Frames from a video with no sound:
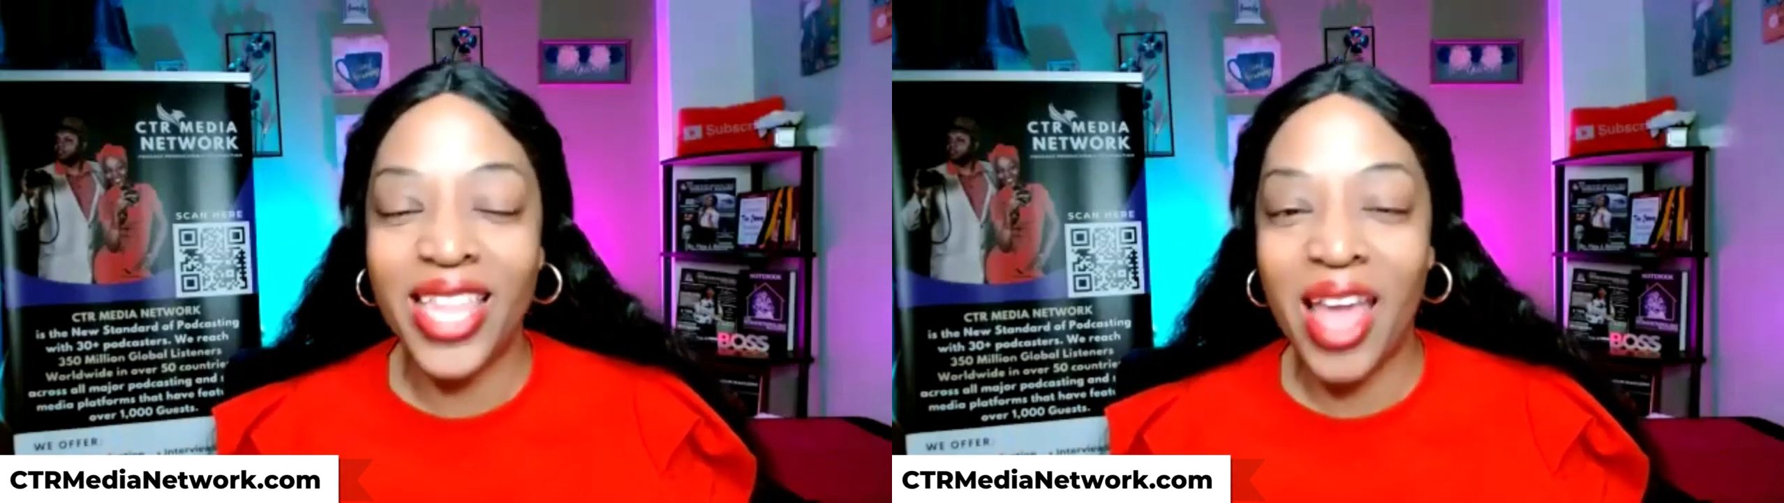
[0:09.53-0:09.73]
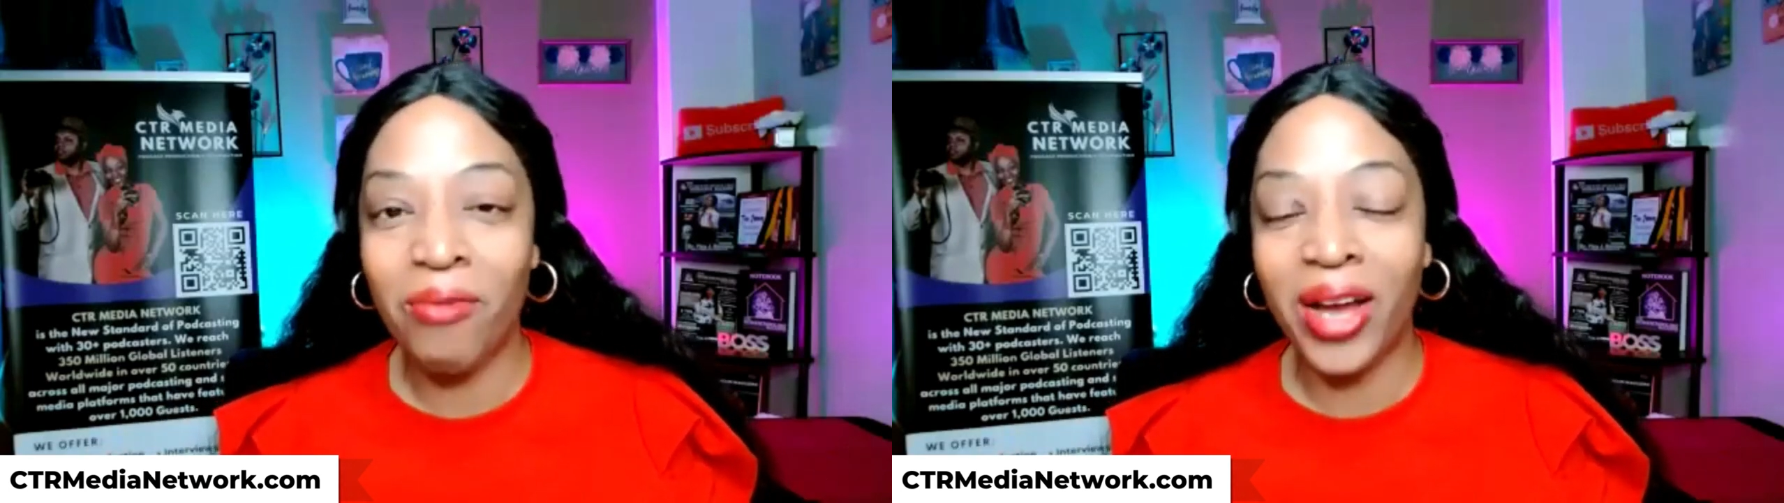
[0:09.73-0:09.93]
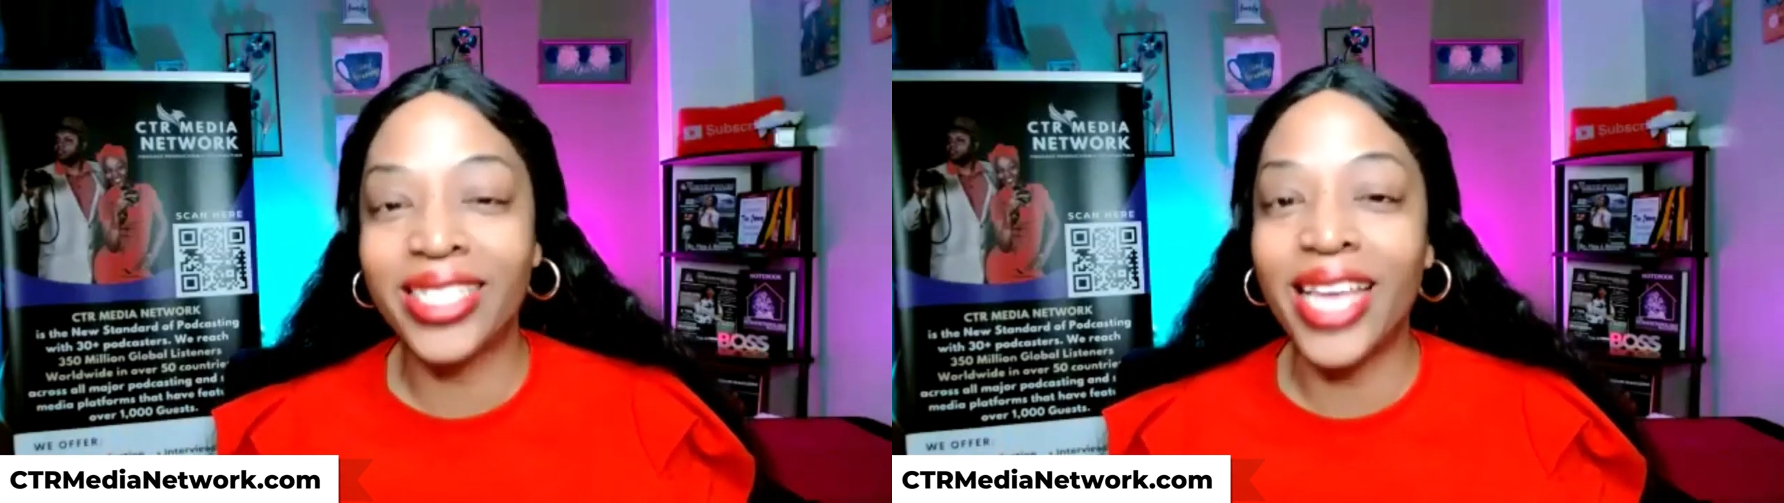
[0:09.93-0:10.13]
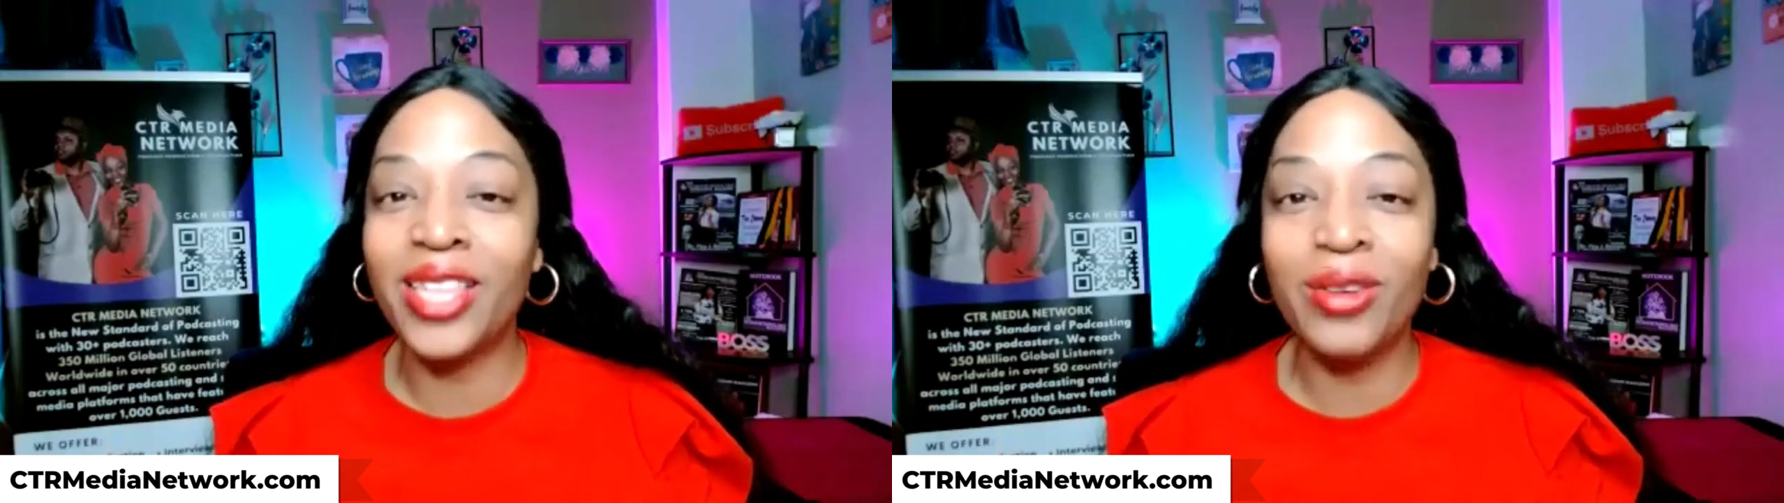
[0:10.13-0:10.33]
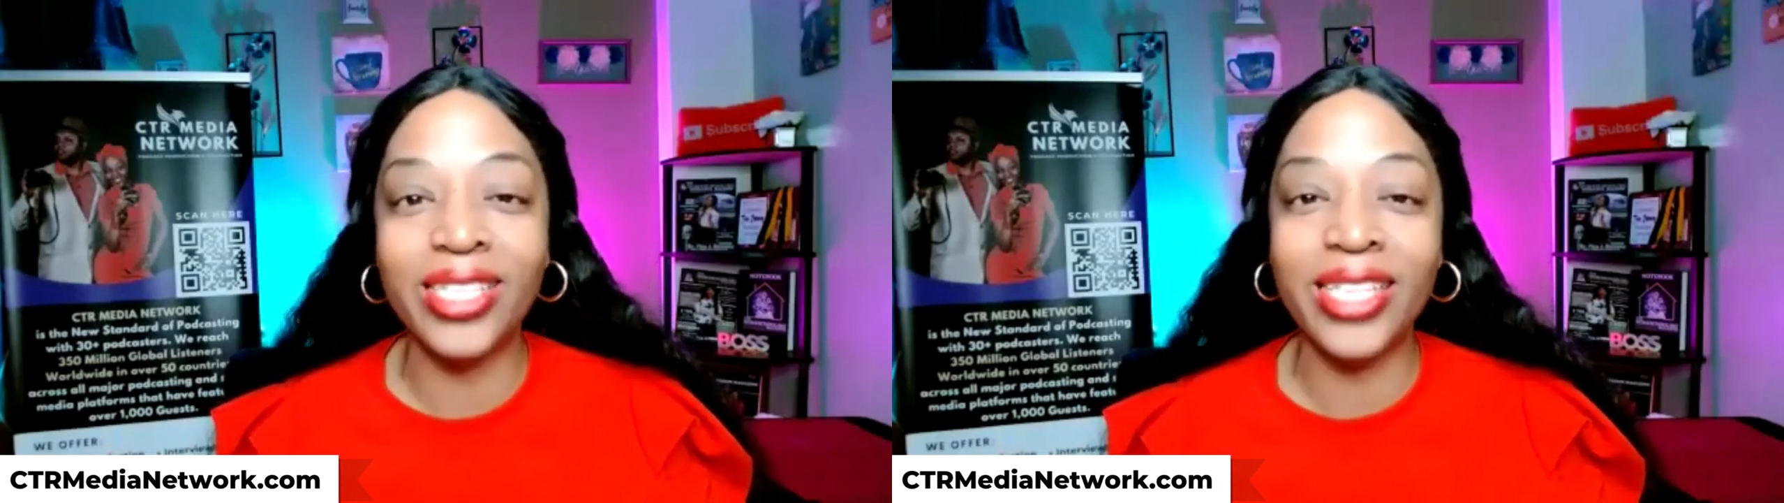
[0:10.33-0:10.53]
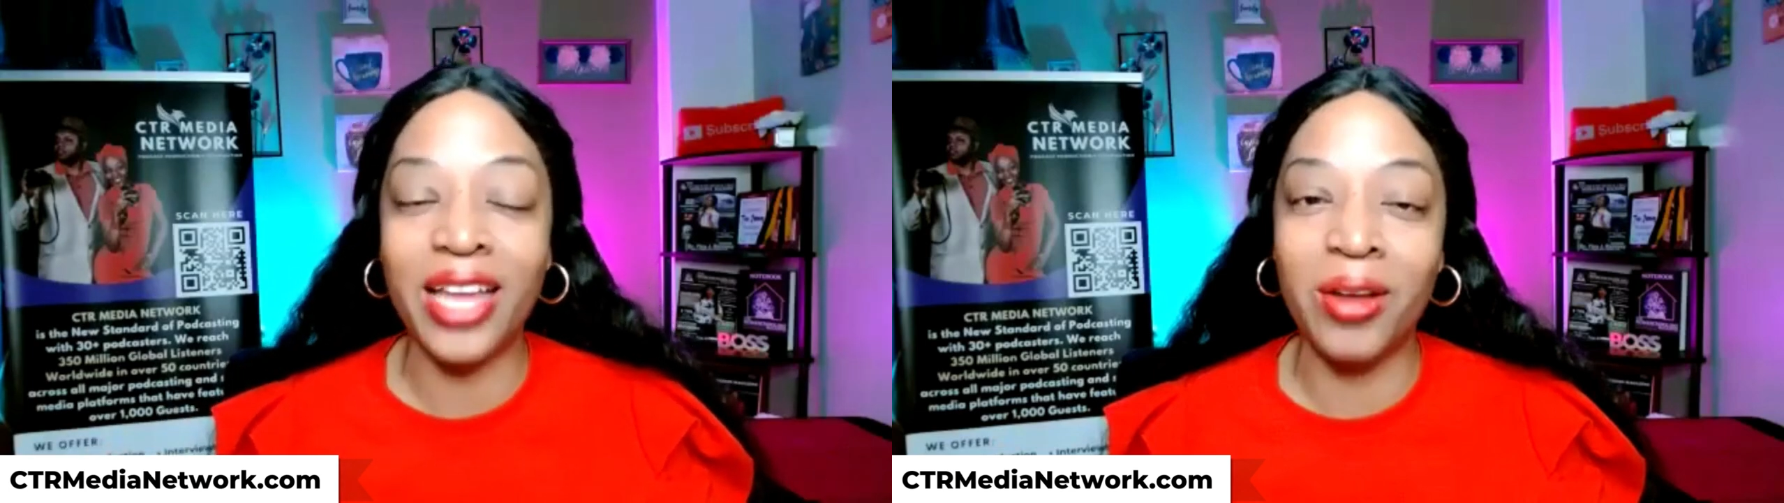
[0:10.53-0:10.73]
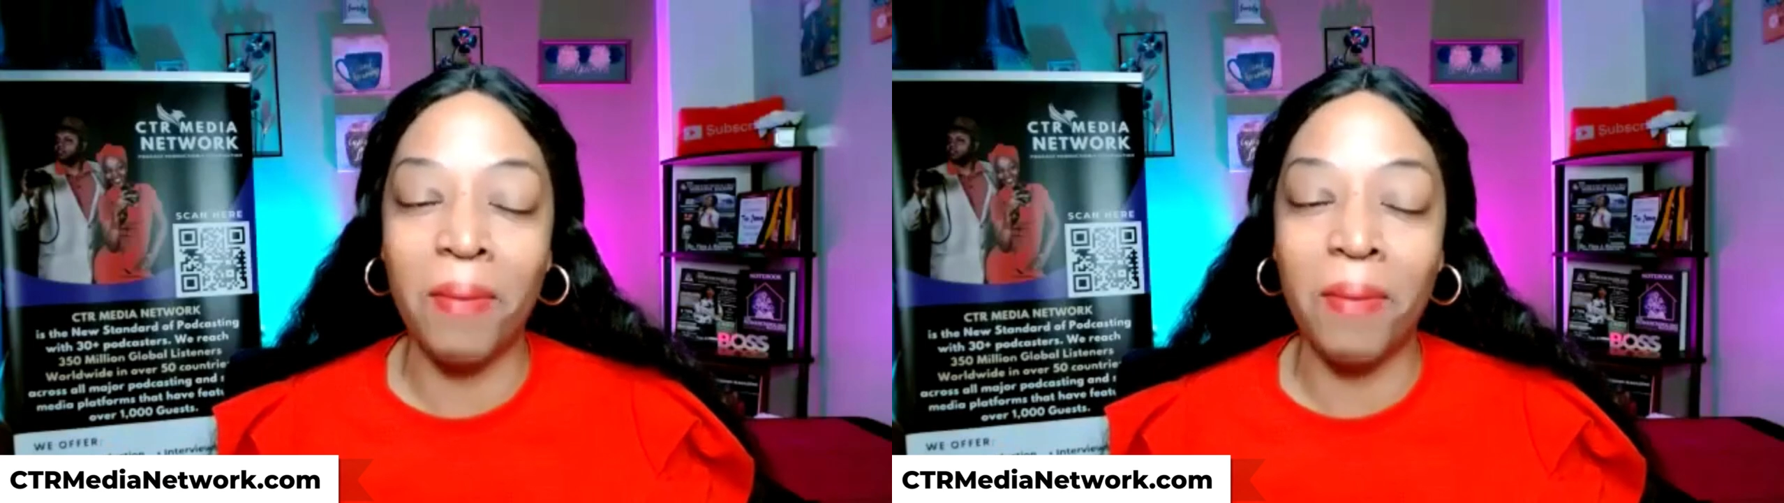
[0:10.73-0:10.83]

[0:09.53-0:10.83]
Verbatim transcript: Network is a new standard